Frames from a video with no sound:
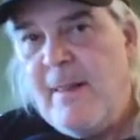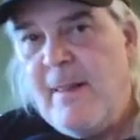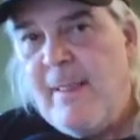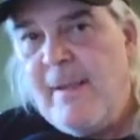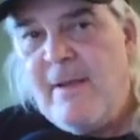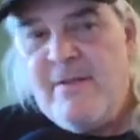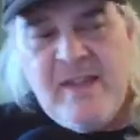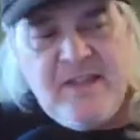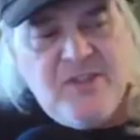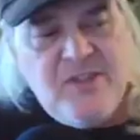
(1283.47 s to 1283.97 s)

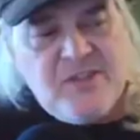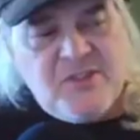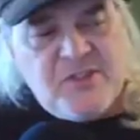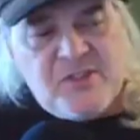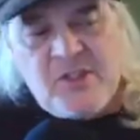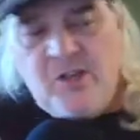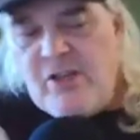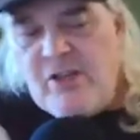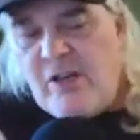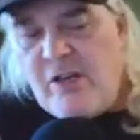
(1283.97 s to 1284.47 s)
They just
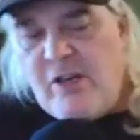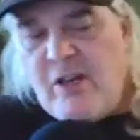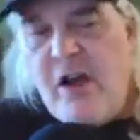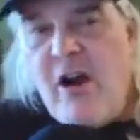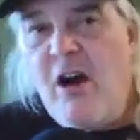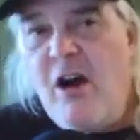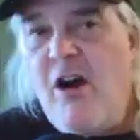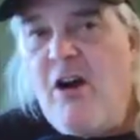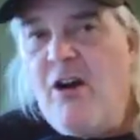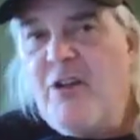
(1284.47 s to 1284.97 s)
took
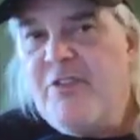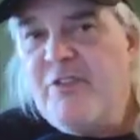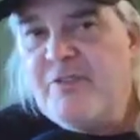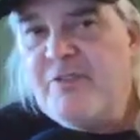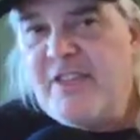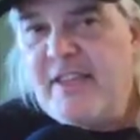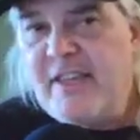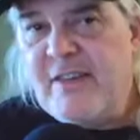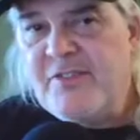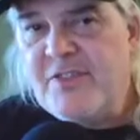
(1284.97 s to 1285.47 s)
all
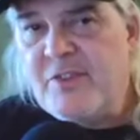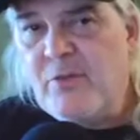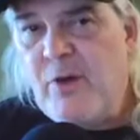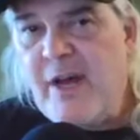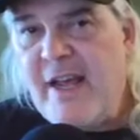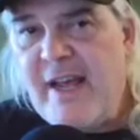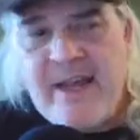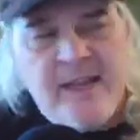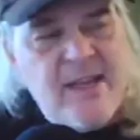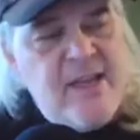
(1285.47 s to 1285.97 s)
those gifts
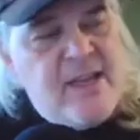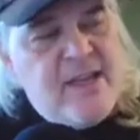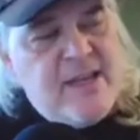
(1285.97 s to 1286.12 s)
away.